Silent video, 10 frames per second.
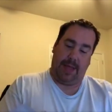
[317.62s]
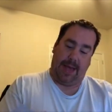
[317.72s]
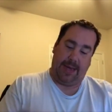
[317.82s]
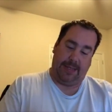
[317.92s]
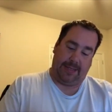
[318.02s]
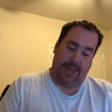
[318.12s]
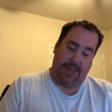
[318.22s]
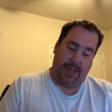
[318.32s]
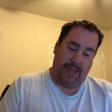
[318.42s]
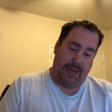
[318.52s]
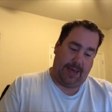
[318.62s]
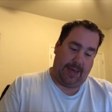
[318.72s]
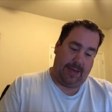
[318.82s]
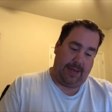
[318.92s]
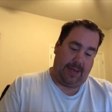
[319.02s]
That is
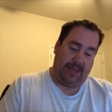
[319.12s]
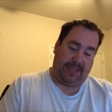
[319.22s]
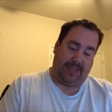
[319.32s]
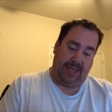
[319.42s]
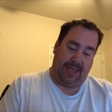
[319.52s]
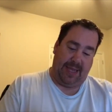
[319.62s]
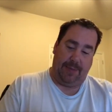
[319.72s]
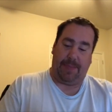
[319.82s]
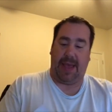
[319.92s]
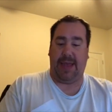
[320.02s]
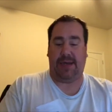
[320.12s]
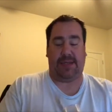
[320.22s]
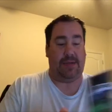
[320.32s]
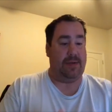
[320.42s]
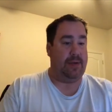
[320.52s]
a sinking
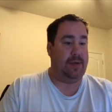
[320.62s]
bait.